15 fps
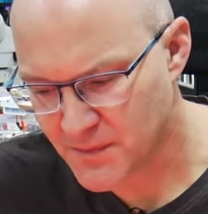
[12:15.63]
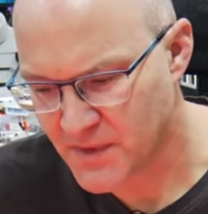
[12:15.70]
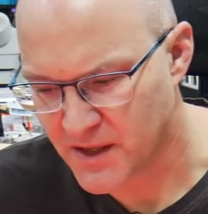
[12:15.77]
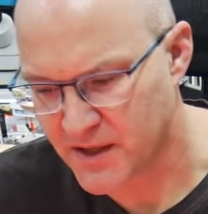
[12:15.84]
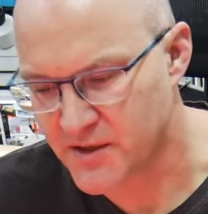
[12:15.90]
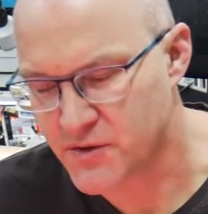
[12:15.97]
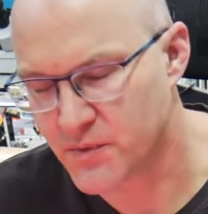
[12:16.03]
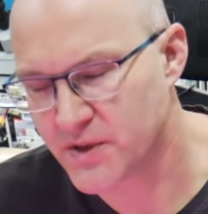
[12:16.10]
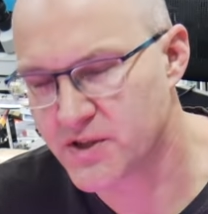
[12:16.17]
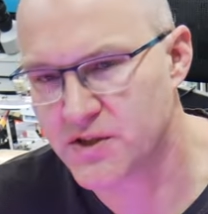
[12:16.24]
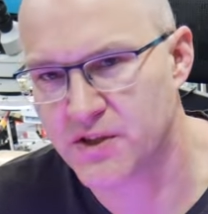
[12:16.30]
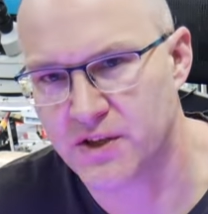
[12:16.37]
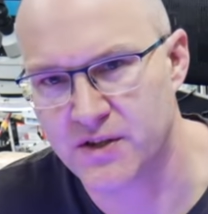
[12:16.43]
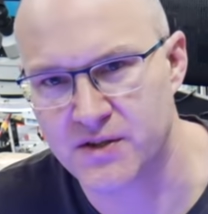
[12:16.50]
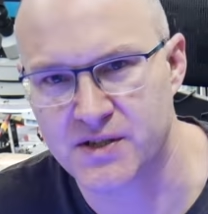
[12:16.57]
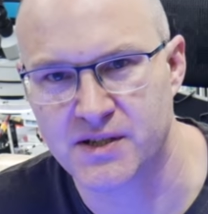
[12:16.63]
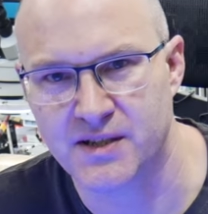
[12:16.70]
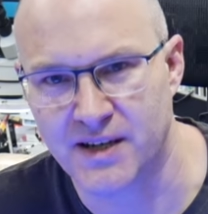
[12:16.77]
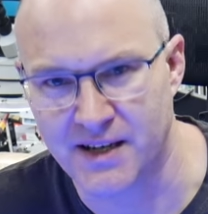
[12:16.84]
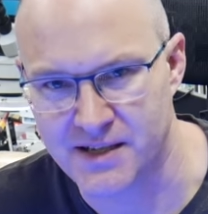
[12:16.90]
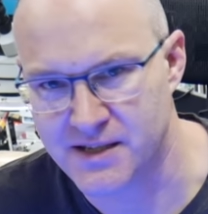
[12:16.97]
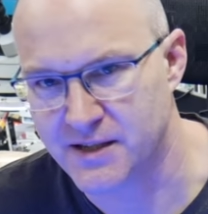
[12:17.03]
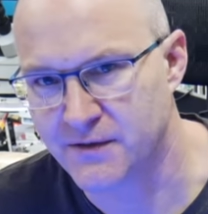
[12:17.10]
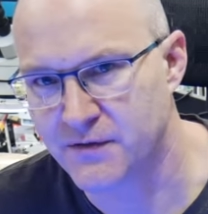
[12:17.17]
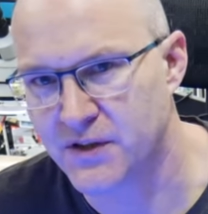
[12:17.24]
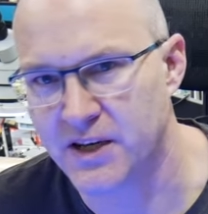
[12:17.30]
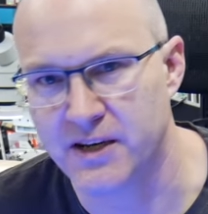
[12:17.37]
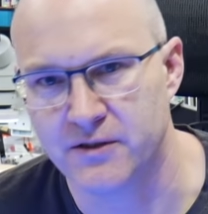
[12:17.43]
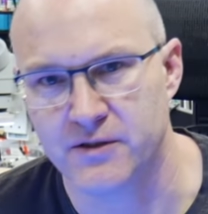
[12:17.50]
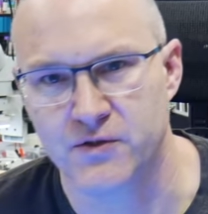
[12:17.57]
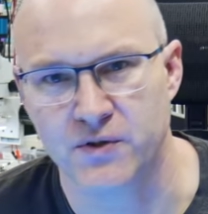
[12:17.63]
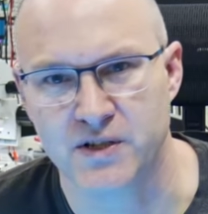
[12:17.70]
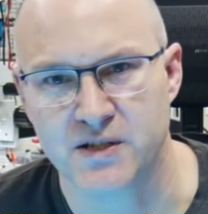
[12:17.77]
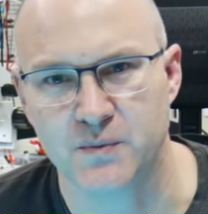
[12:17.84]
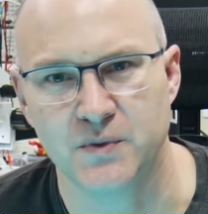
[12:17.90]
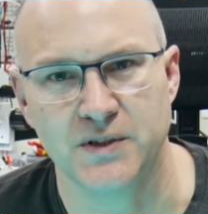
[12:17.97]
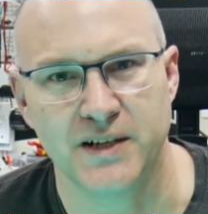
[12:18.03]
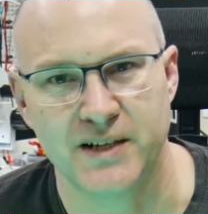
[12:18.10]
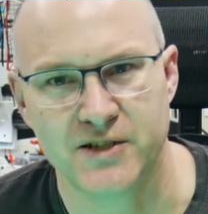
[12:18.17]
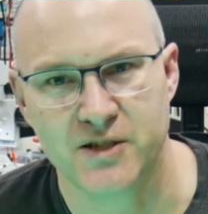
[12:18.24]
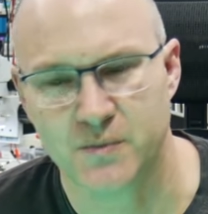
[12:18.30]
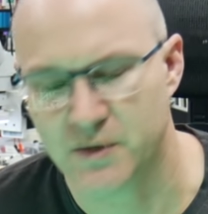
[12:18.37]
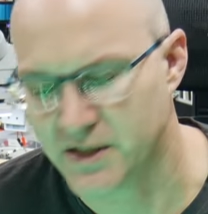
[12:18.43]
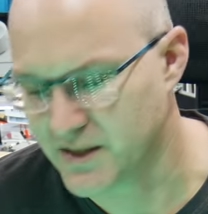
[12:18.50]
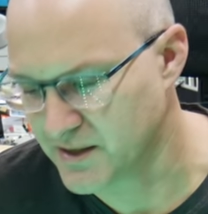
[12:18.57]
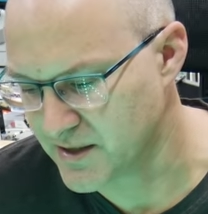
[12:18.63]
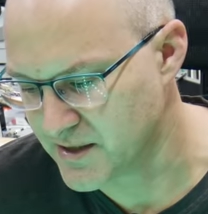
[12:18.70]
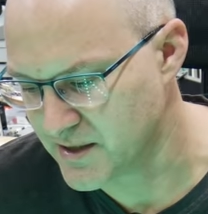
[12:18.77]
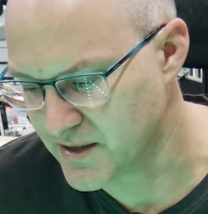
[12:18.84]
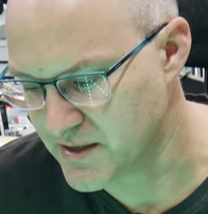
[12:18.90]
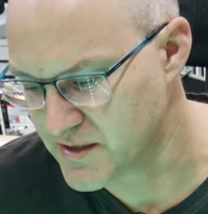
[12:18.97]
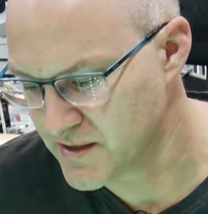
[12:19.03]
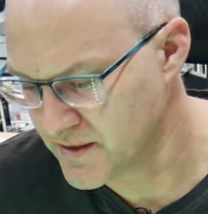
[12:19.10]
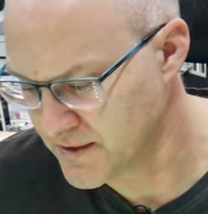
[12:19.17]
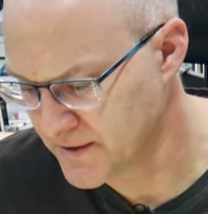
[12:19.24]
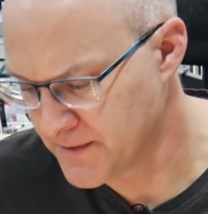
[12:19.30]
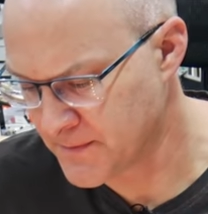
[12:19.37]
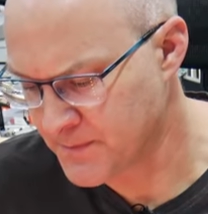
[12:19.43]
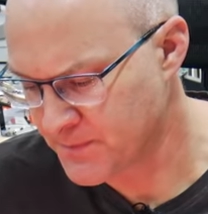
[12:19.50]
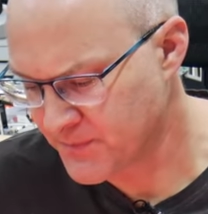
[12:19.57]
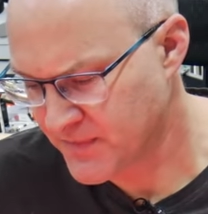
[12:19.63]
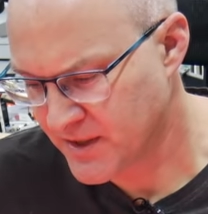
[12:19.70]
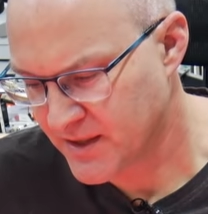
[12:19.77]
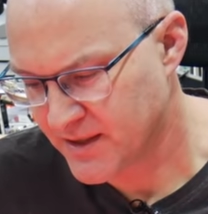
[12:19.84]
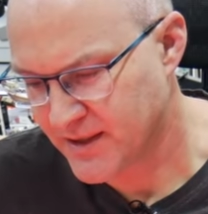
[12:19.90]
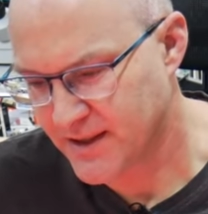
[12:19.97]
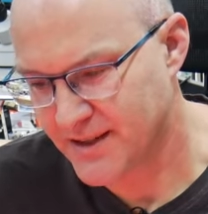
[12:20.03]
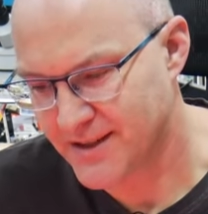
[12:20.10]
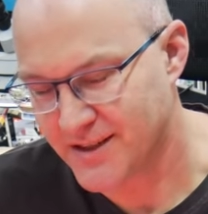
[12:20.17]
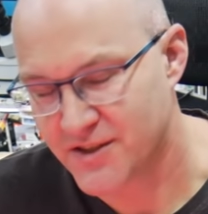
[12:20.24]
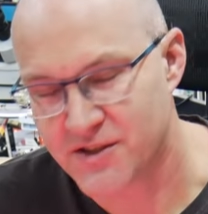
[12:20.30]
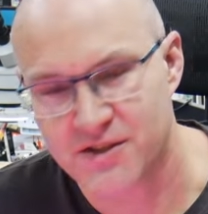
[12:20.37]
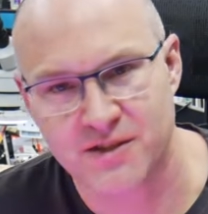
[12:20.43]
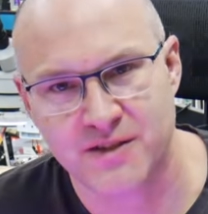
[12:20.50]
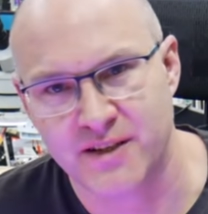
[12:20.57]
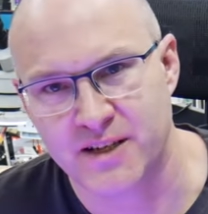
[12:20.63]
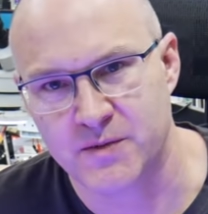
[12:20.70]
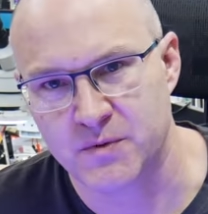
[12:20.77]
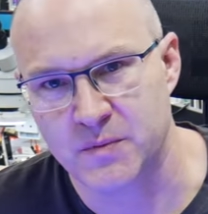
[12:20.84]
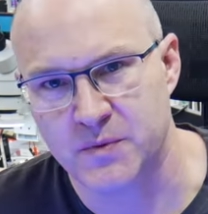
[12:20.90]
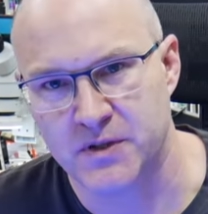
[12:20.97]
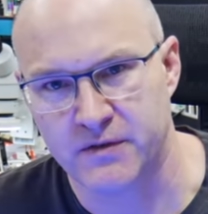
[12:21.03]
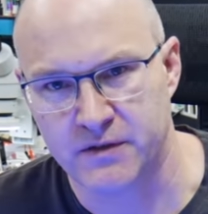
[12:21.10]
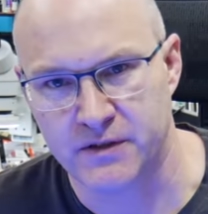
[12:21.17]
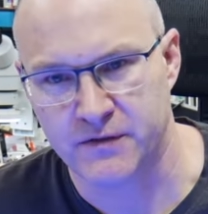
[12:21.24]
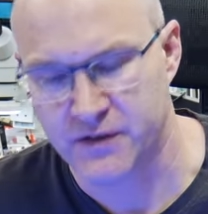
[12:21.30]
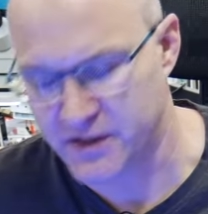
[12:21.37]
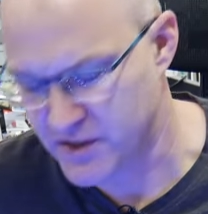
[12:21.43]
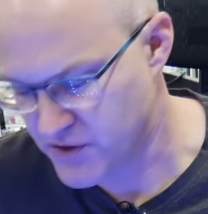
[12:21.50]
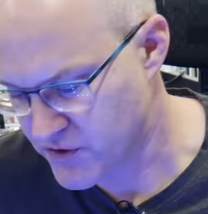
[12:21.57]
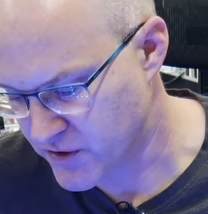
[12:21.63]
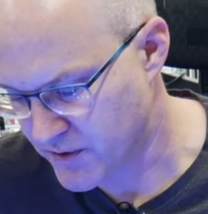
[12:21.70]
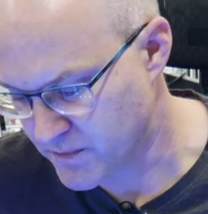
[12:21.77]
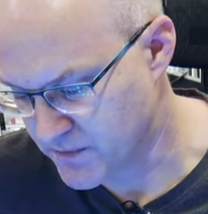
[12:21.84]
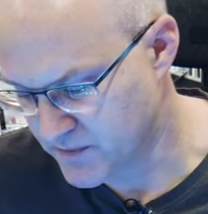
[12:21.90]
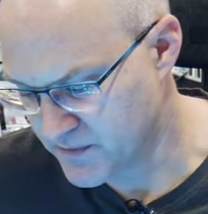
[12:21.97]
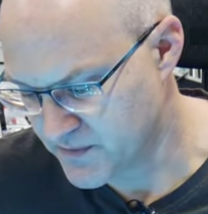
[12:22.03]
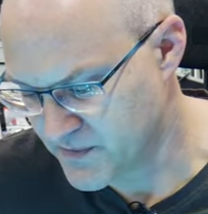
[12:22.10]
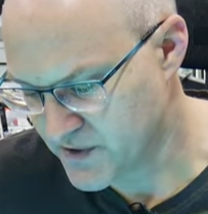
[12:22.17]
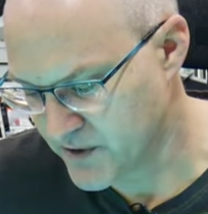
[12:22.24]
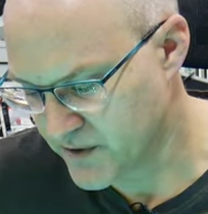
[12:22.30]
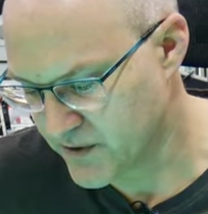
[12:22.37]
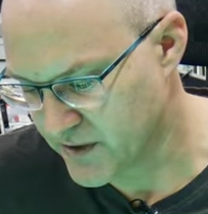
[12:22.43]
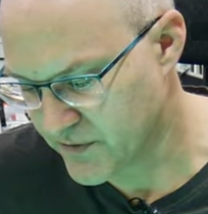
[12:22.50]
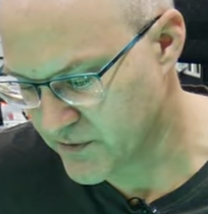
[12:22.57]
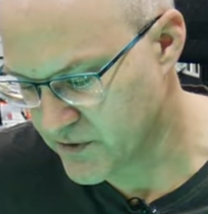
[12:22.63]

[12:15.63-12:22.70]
and switch those as if they are addressable RGB LEDs. And it just turned out to be perfect for this job. So I've